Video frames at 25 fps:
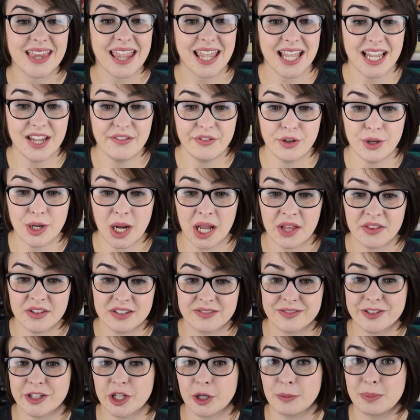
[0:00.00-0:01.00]
If you like
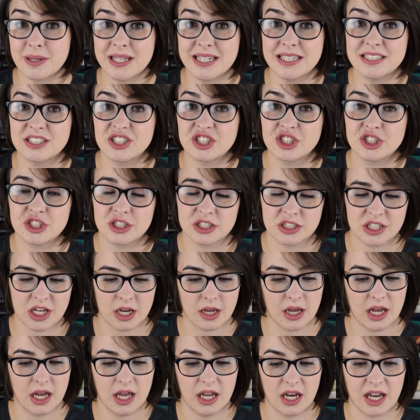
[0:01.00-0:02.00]
this video, please
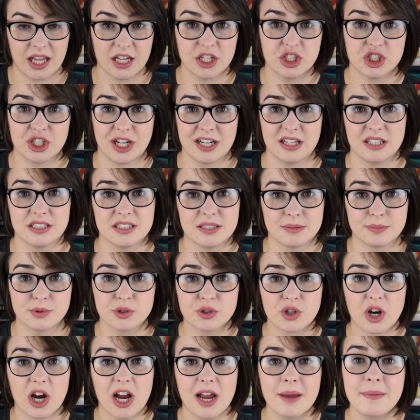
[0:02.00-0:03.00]
like, share and
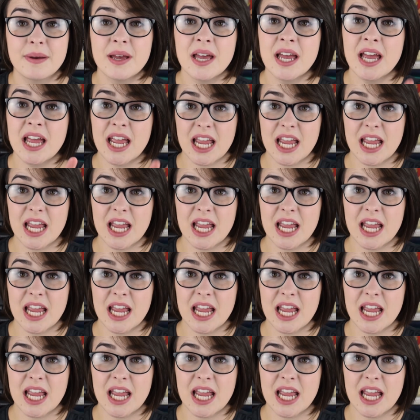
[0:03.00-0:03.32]
subscribe.